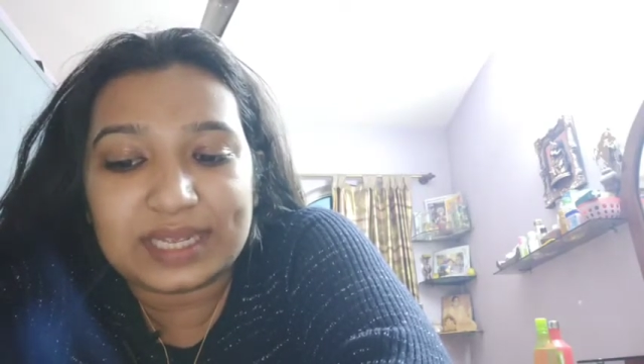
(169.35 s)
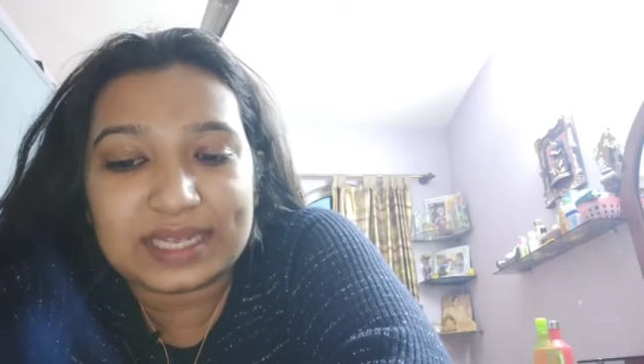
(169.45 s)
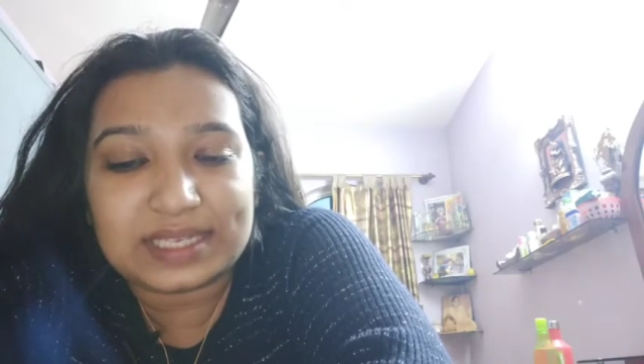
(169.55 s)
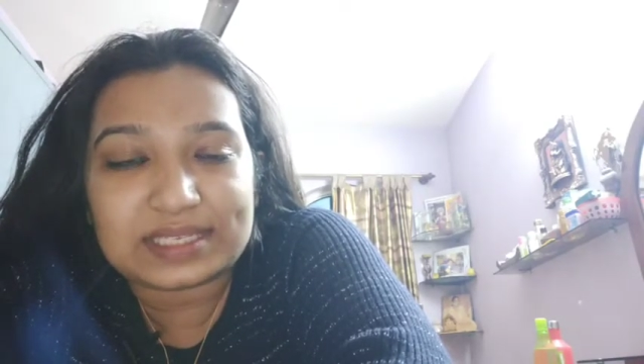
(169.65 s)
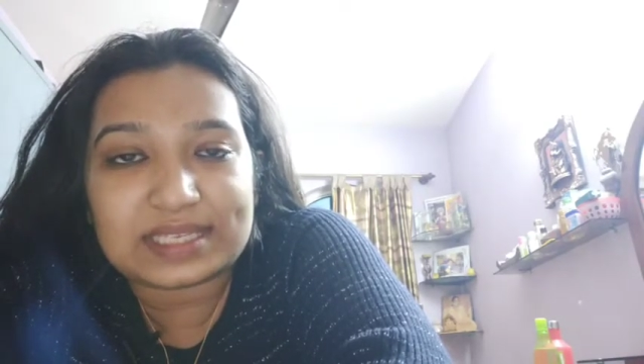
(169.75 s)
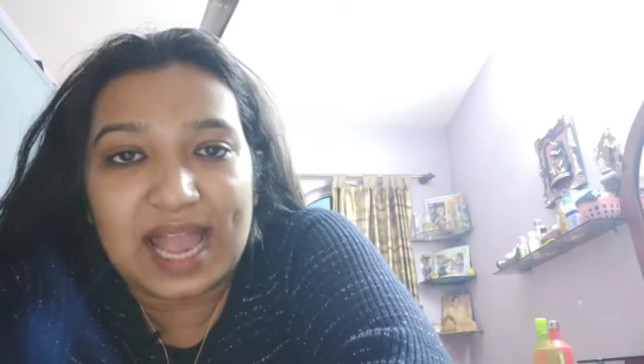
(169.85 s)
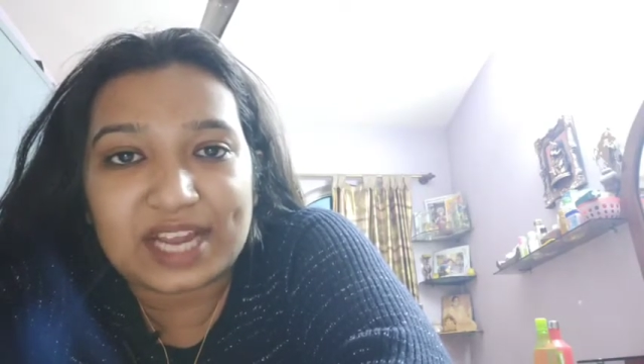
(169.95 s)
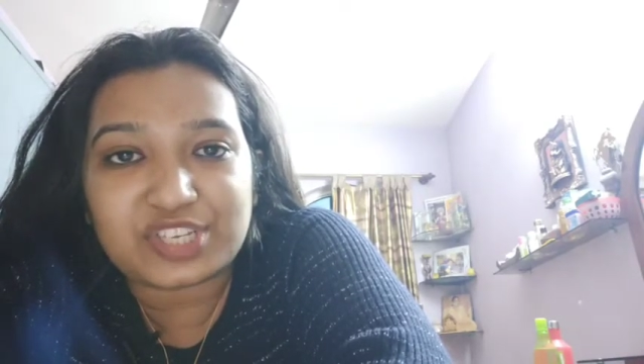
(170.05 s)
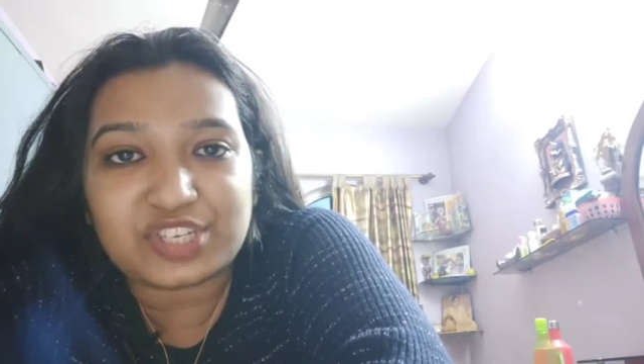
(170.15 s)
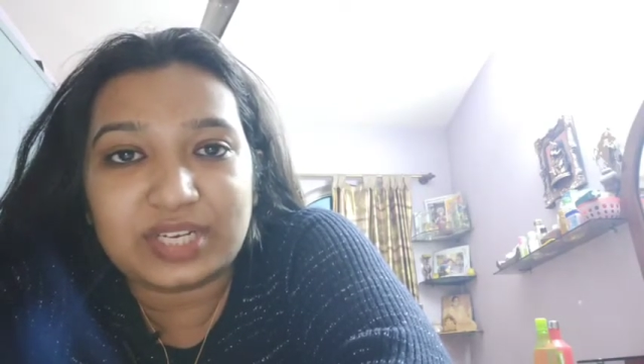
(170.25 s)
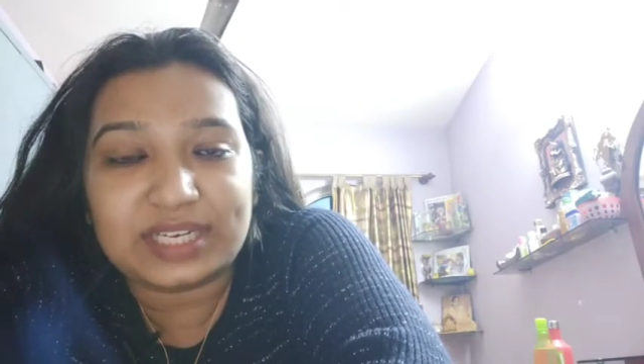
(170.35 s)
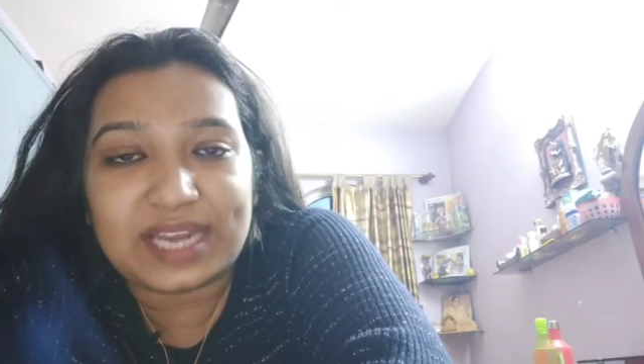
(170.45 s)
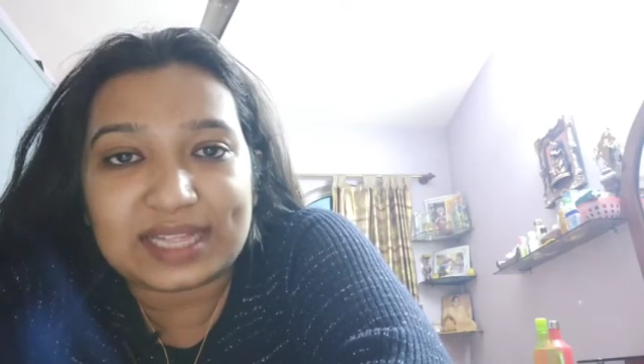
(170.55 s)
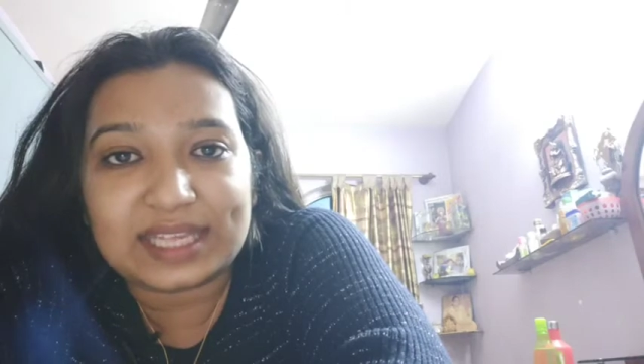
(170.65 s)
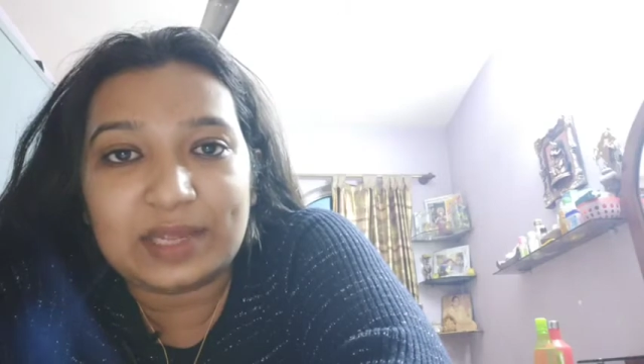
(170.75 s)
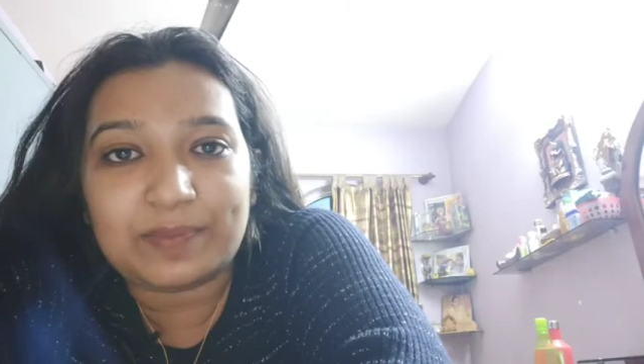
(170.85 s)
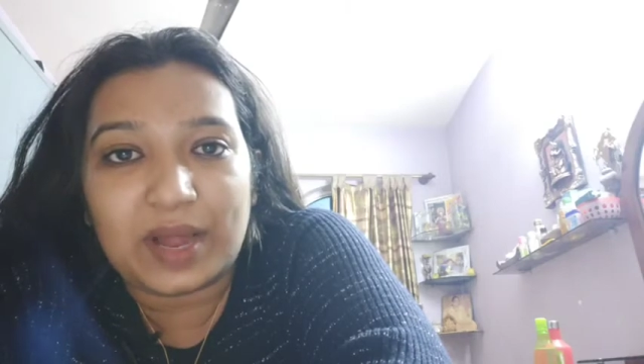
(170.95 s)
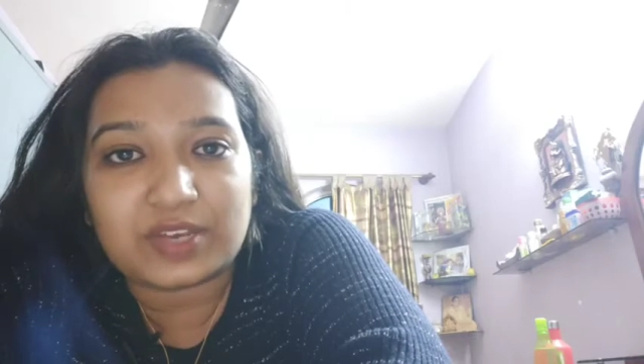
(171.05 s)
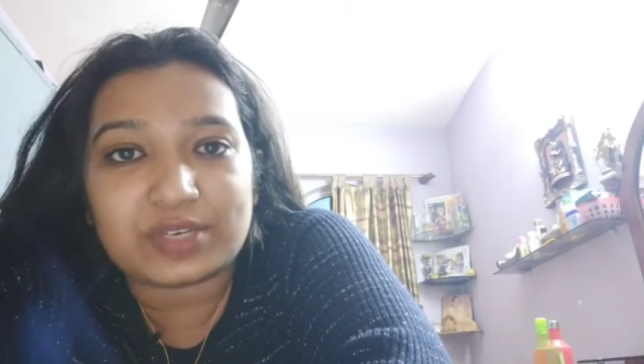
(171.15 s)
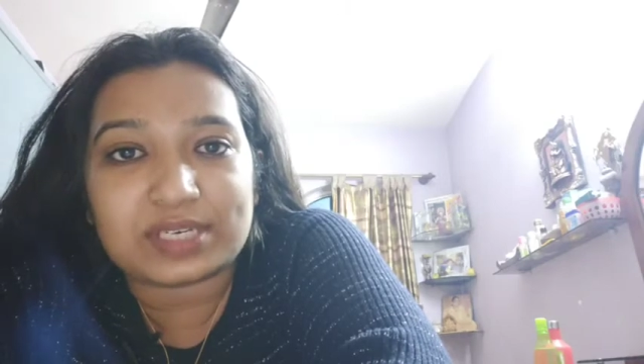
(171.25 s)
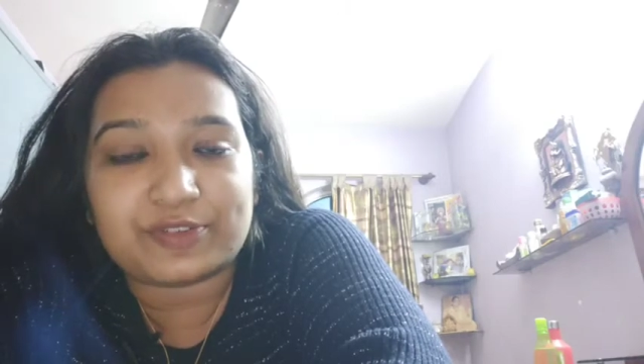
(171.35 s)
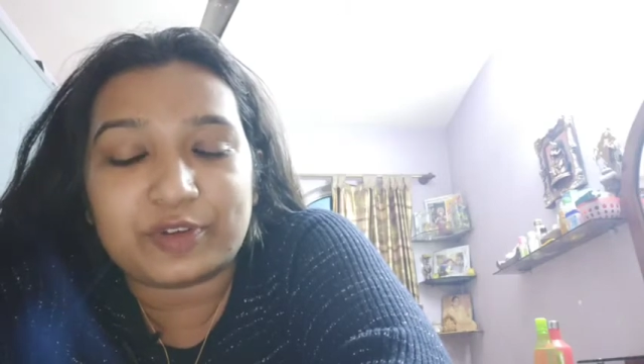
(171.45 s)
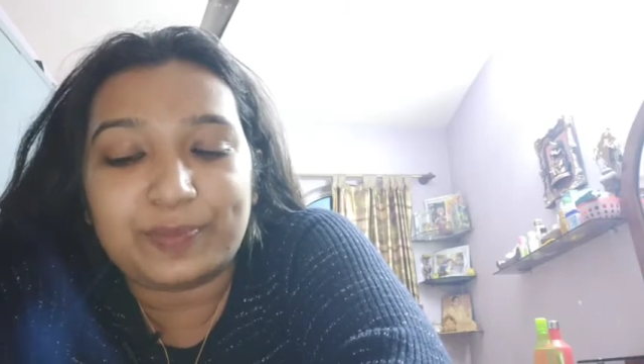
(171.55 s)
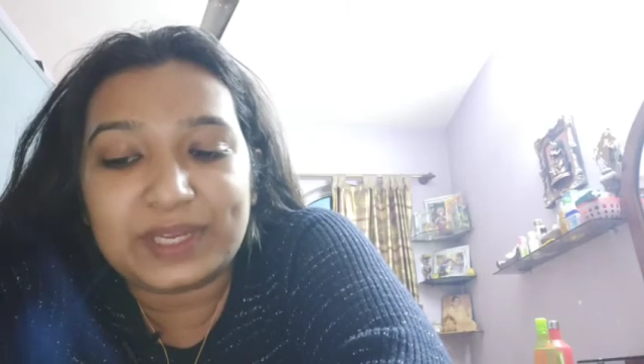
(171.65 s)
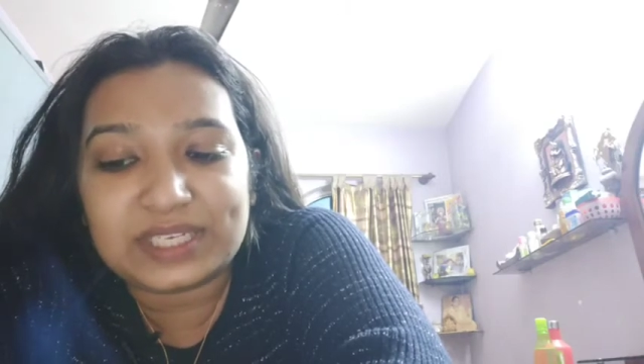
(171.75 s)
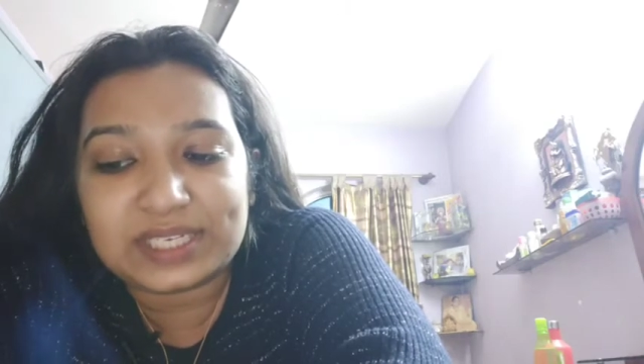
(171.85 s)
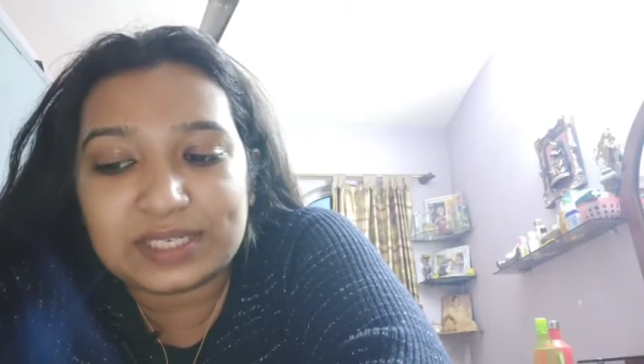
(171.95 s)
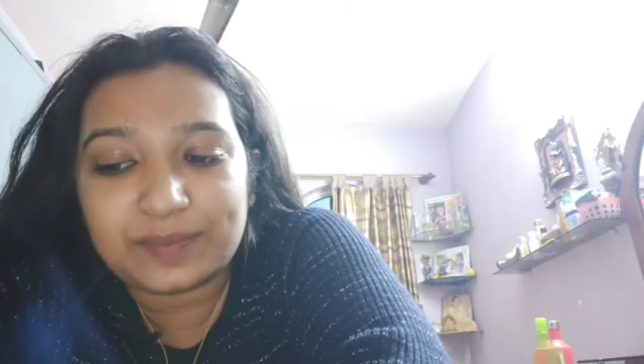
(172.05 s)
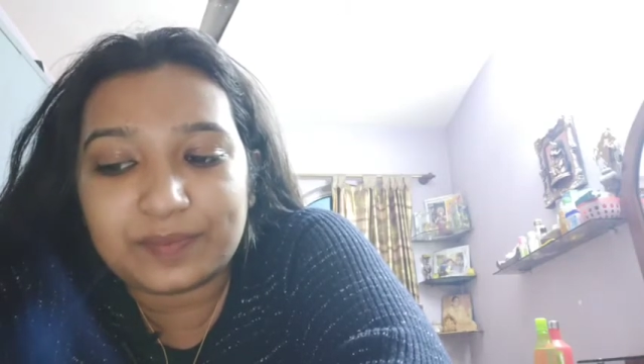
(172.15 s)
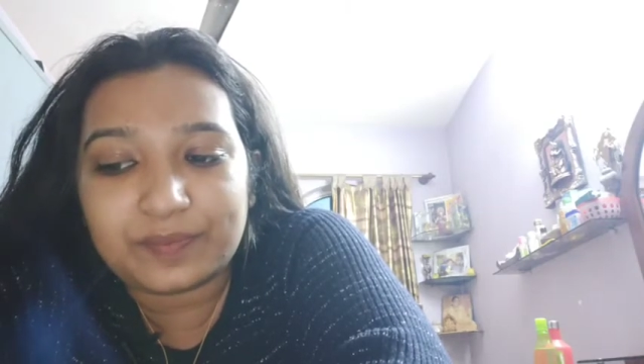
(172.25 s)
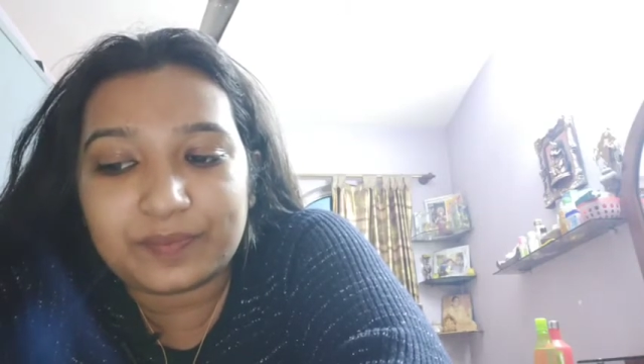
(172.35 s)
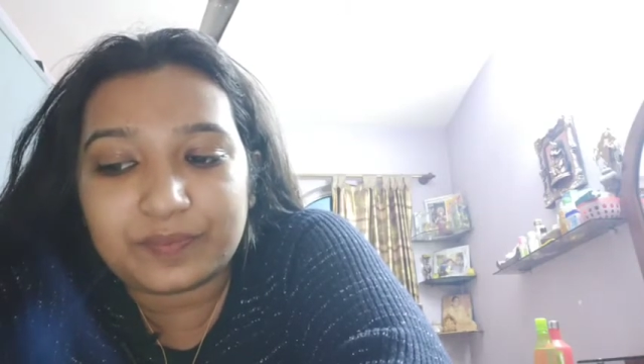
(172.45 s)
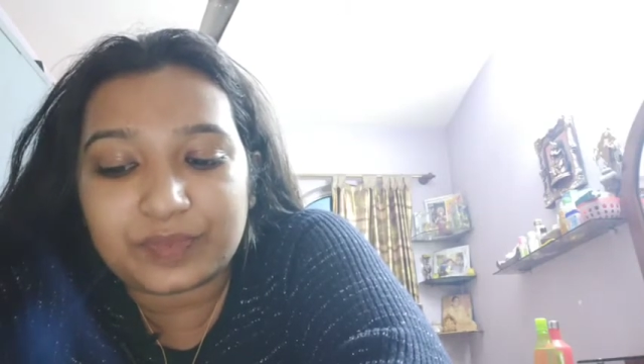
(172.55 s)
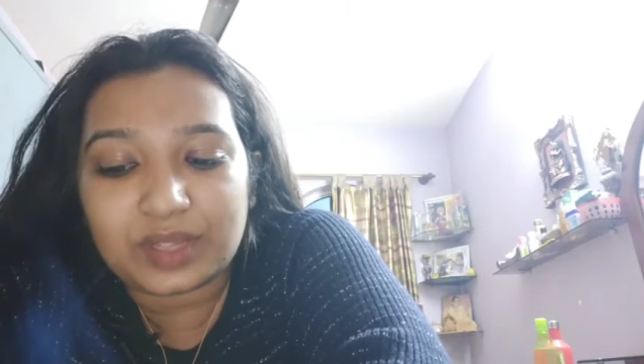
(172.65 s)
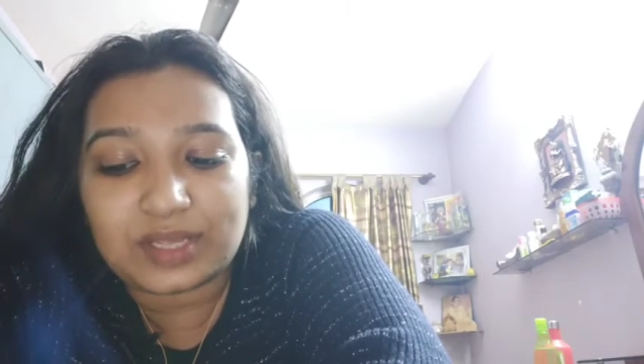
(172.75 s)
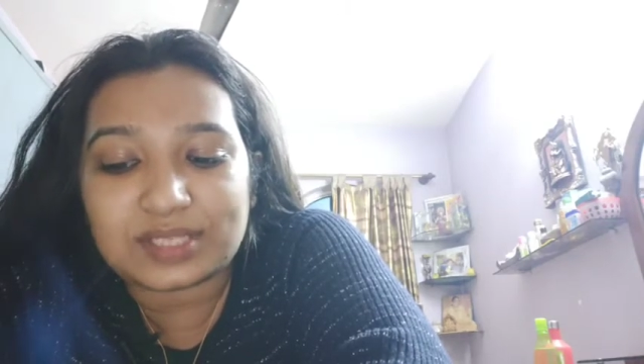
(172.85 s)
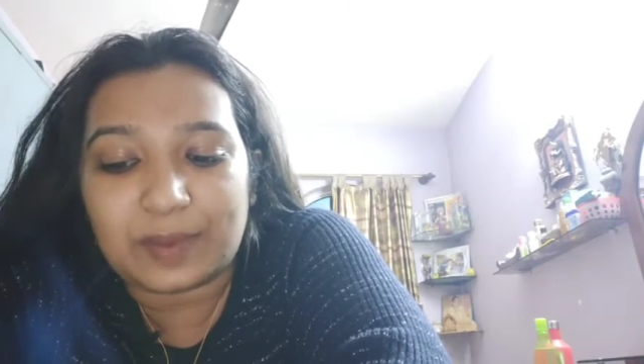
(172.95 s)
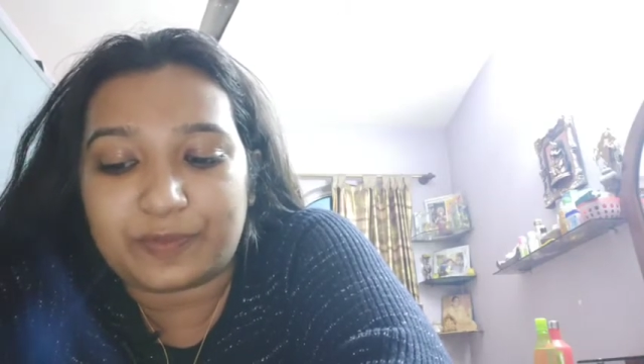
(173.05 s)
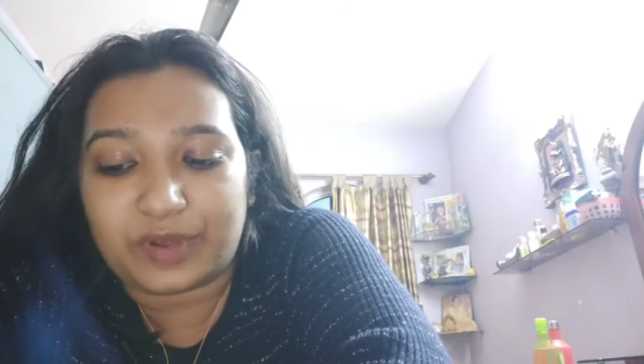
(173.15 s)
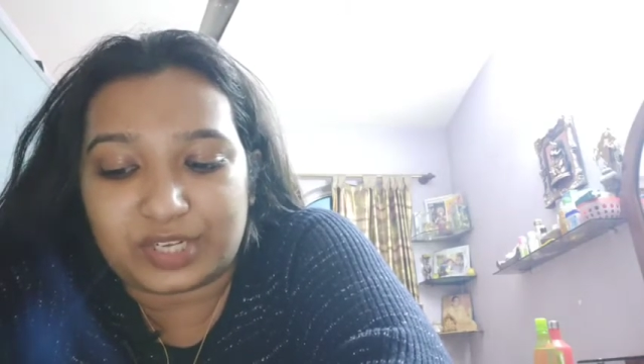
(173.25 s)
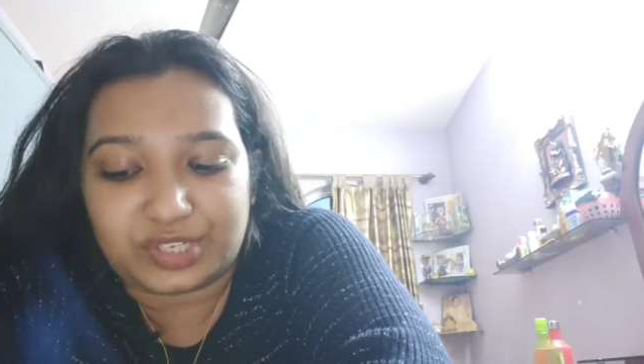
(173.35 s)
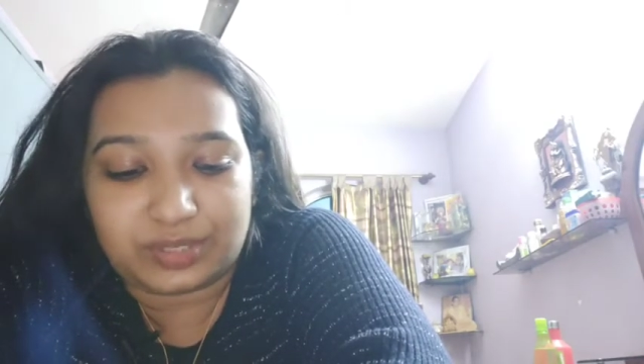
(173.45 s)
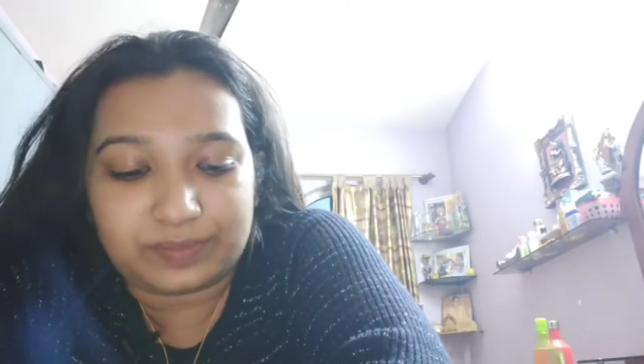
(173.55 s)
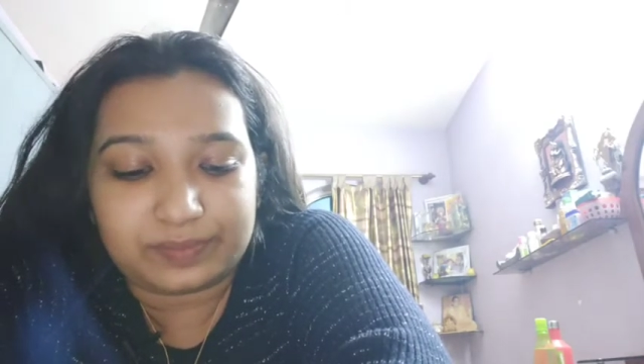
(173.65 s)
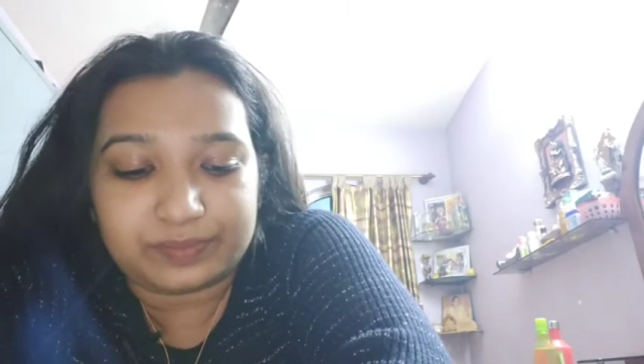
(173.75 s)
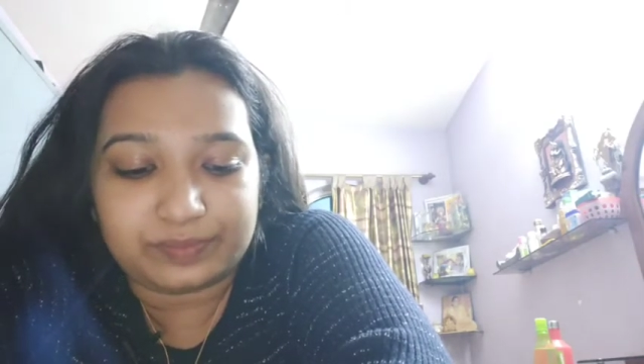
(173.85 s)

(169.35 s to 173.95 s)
is actually nothing but repeated subtraction.